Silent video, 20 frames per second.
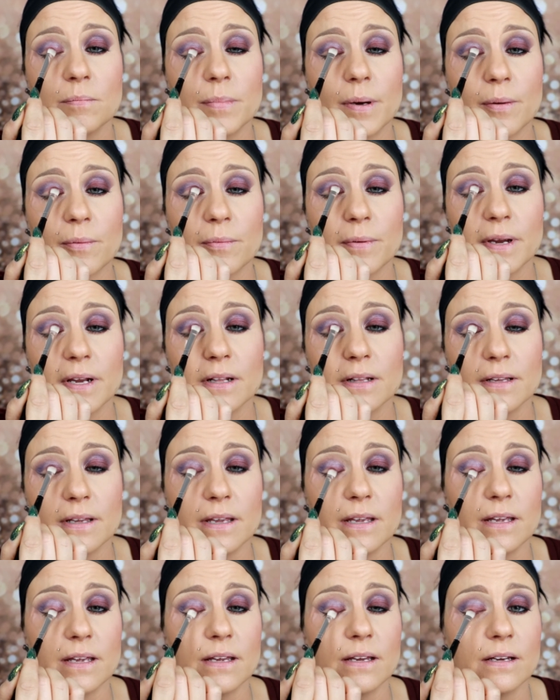but
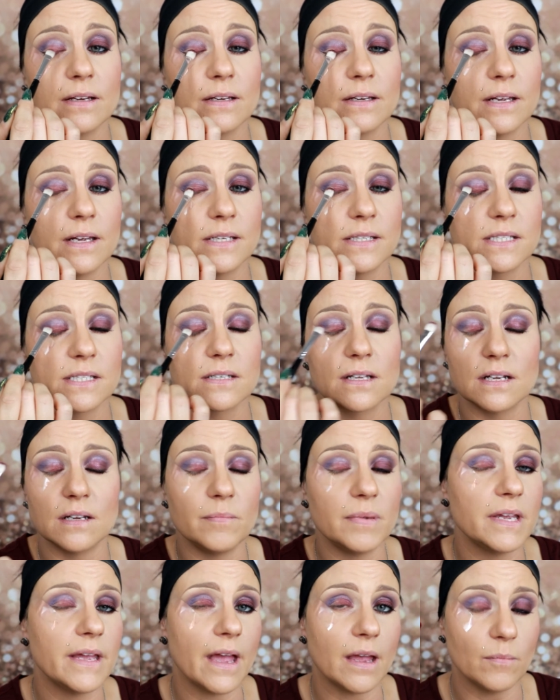really it's gonna
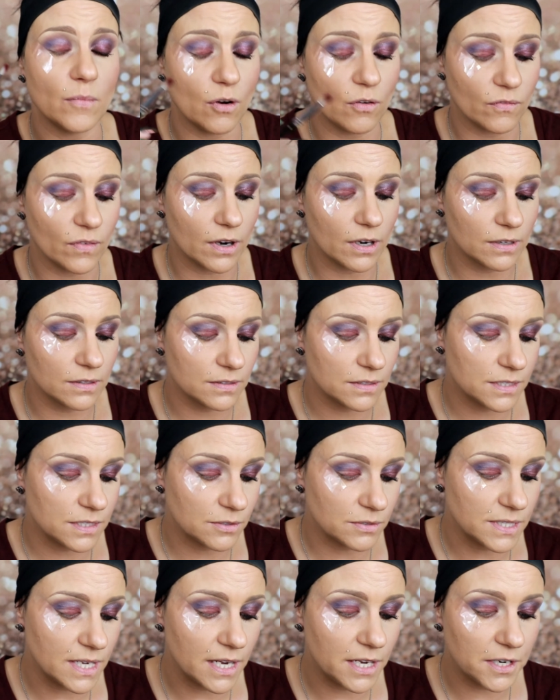be game over.
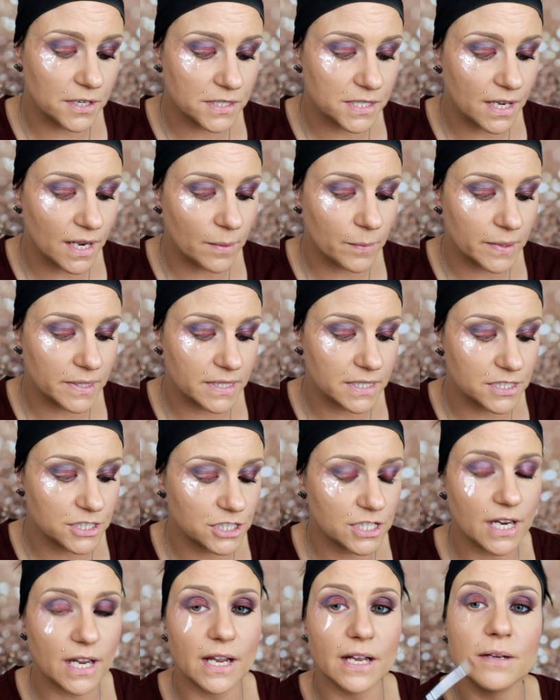So take your time with the
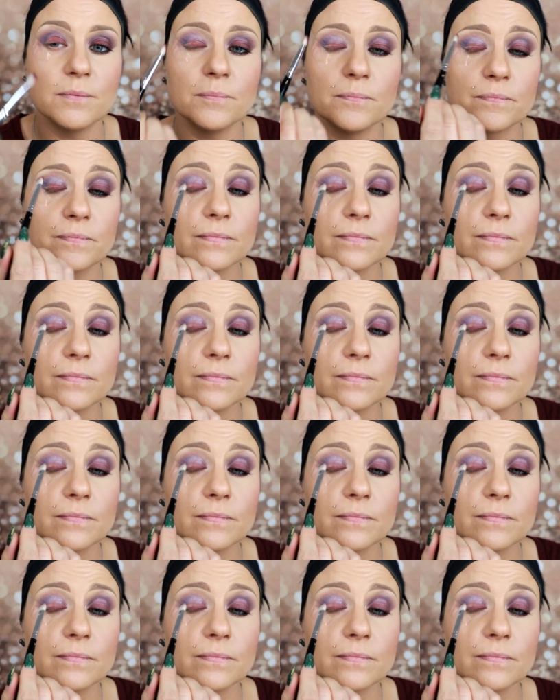shade.